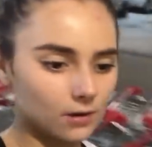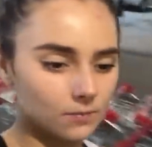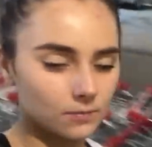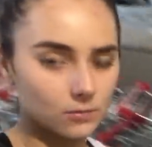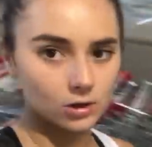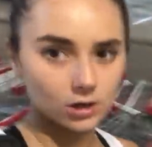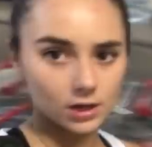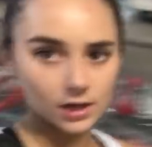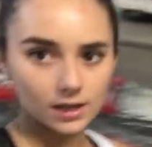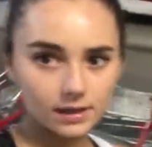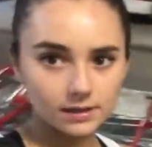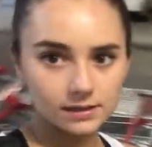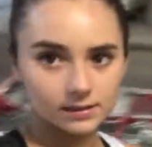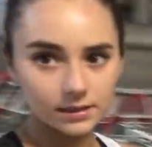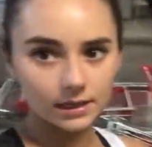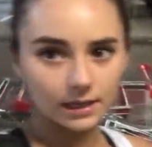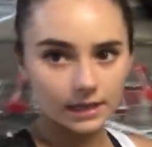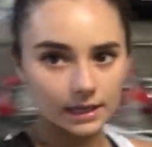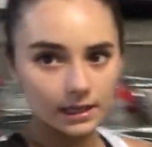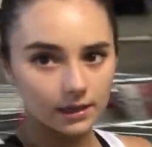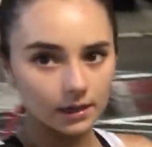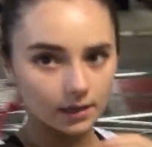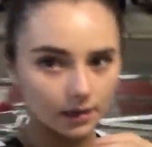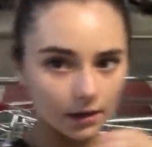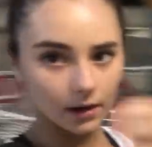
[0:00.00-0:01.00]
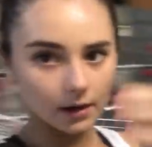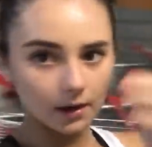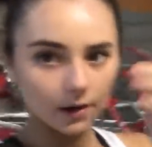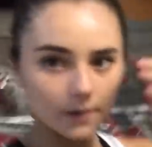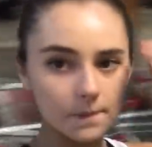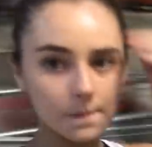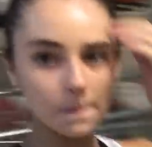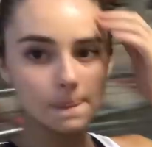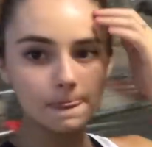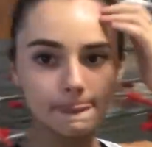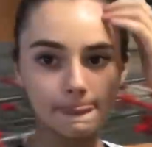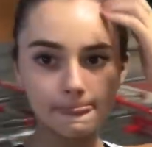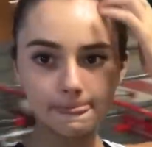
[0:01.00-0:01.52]
I'm going to end it here.
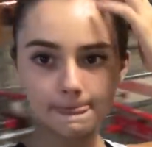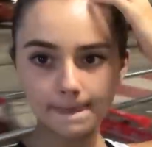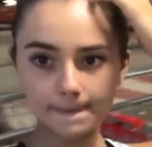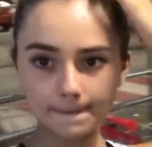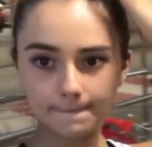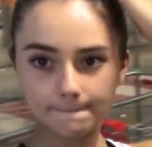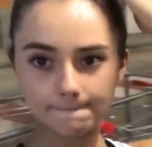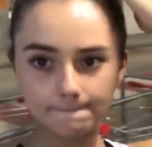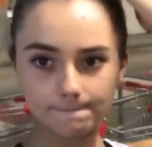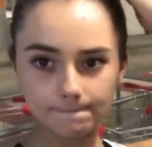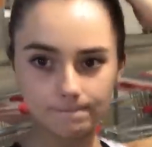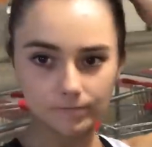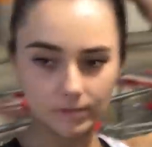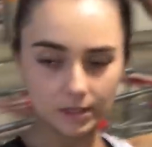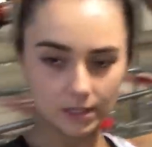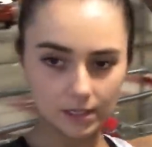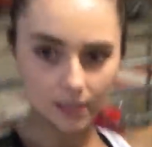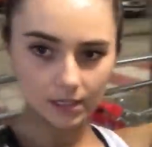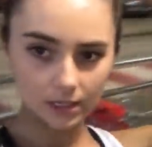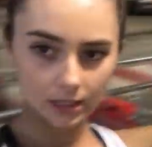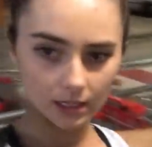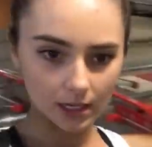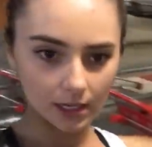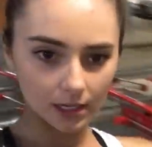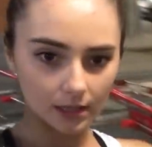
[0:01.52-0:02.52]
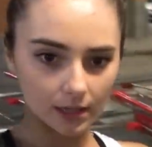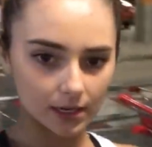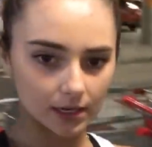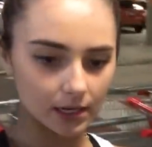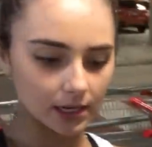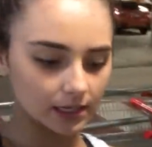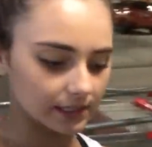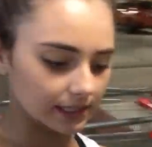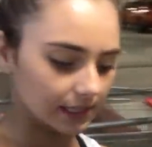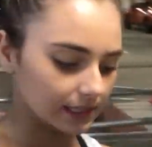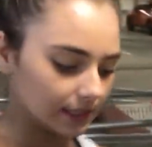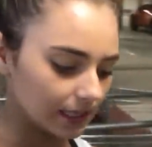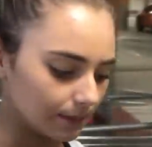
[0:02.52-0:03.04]
And yeah, like
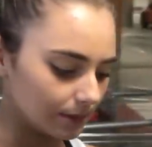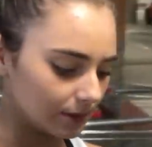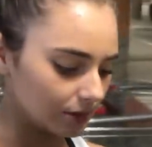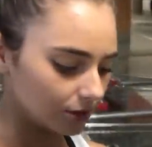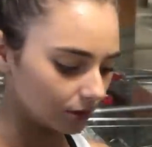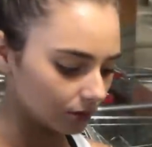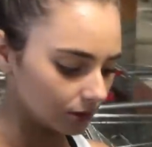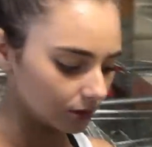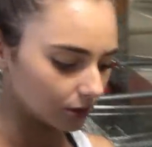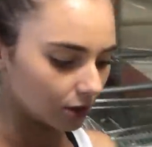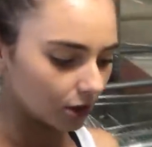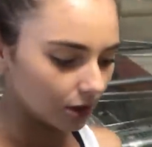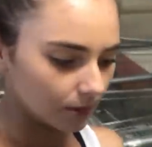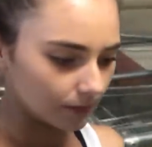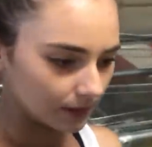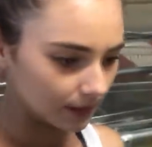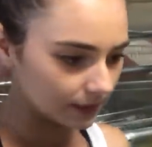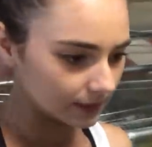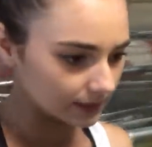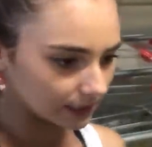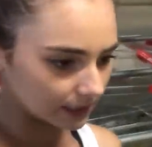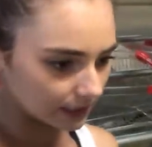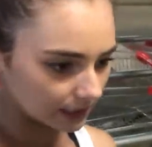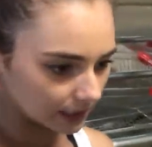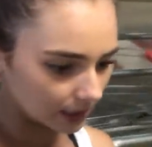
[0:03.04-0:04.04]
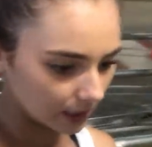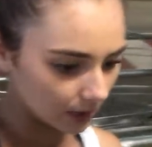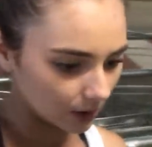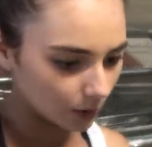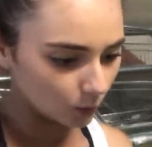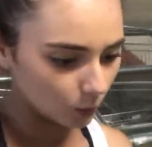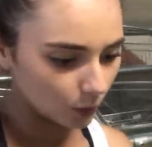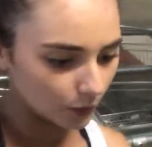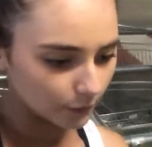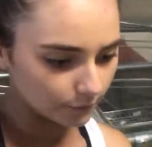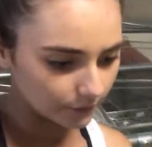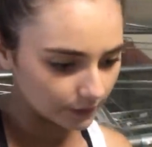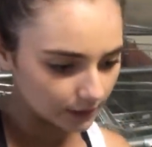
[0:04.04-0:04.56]
I said, let me know in the comments
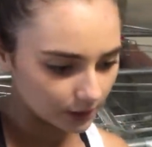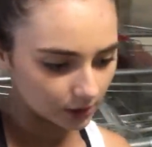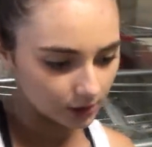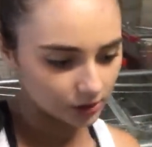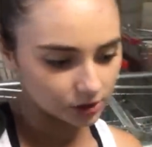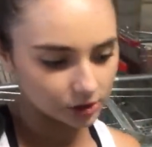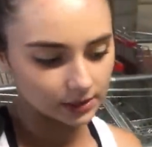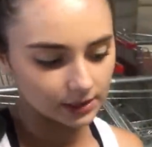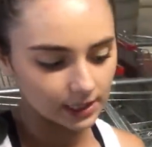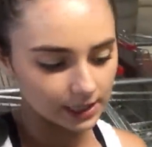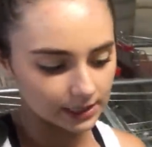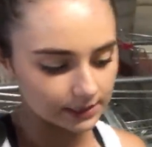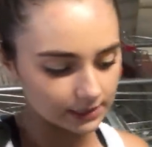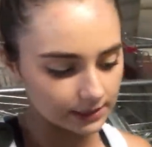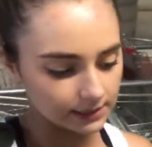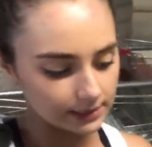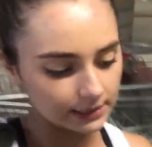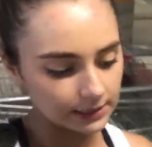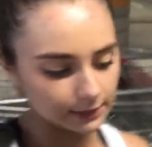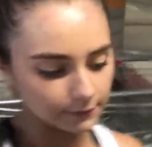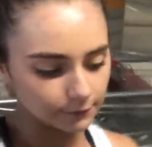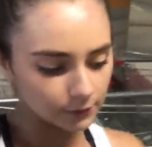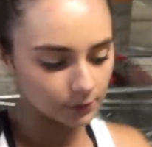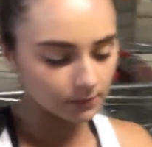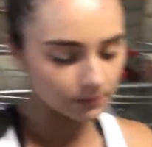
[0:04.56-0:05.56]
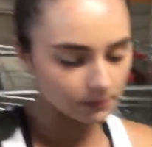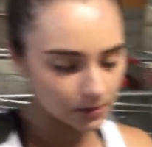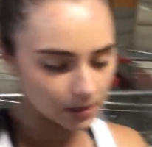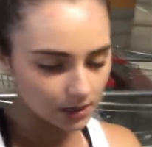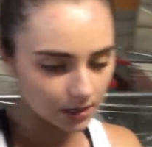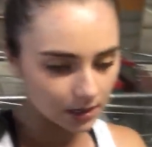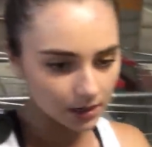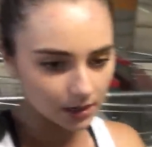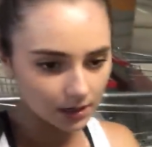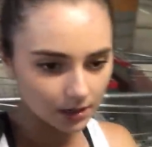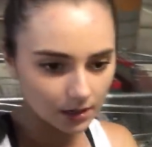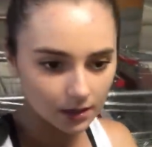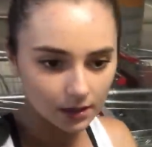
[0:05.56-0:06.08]
what videos you'd like to see from
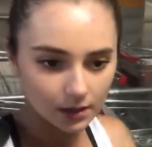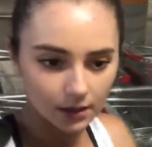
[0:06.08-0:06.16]
me.